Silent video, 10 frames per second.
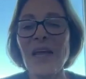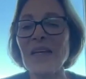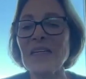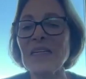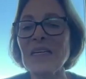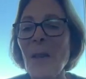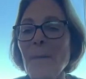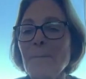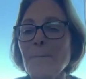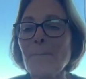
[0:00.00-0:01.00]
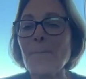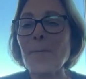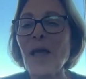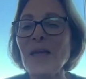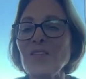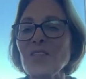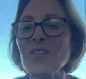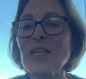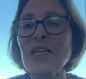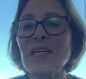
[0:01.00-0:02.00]
And I
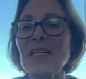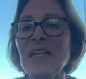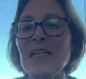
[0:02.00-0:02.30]
just think